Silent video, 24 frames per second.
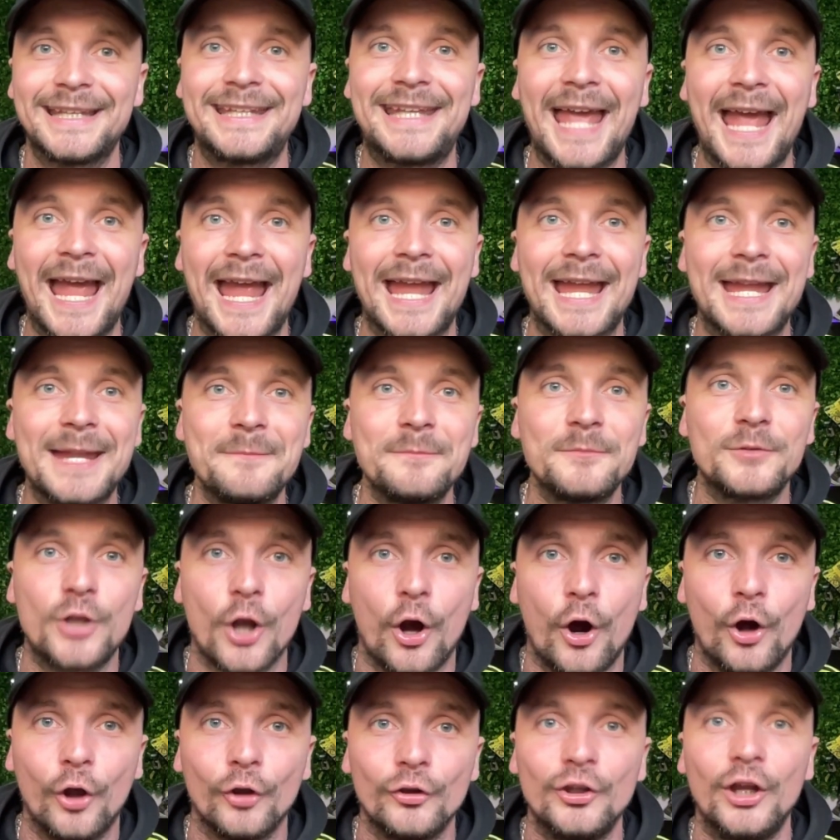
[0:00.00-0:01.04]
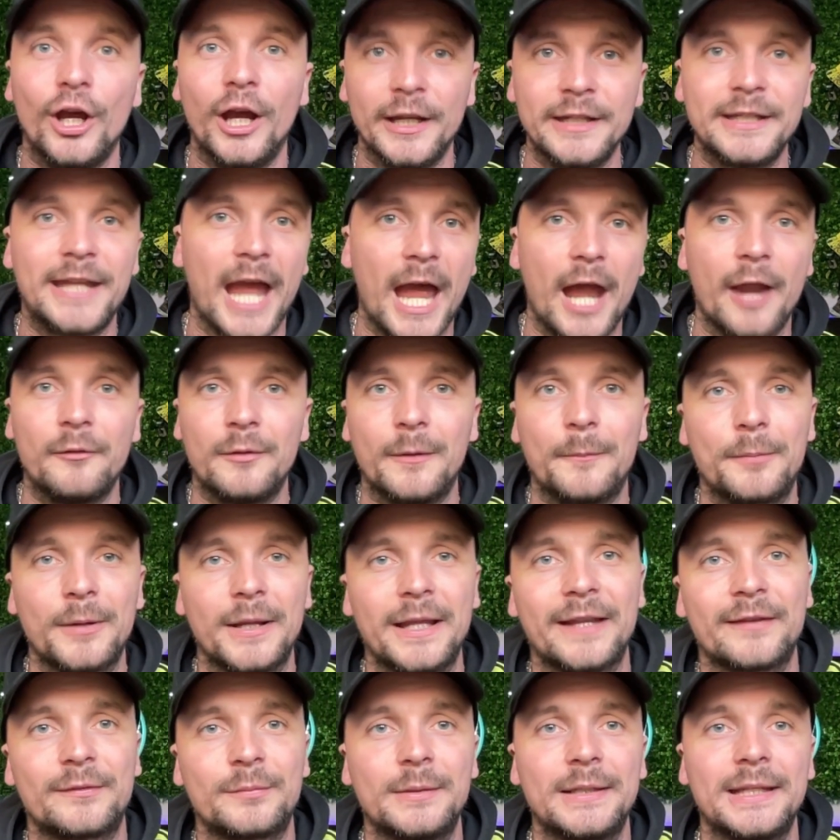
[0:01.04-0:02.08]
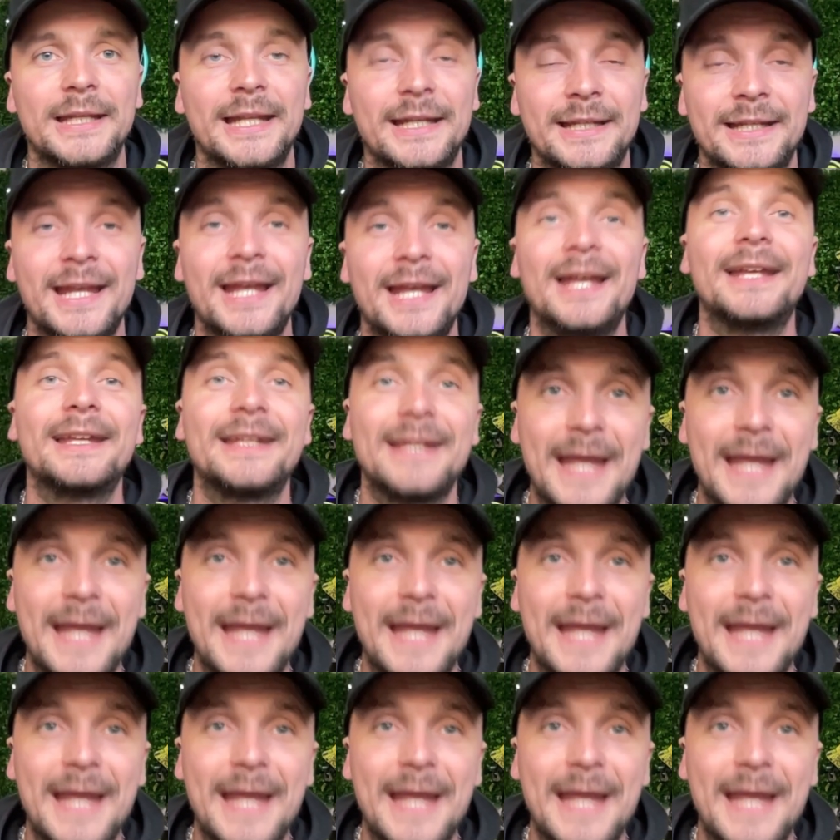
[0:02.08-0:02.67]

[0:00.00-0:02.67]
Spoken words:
Get him gone and get a replacement in.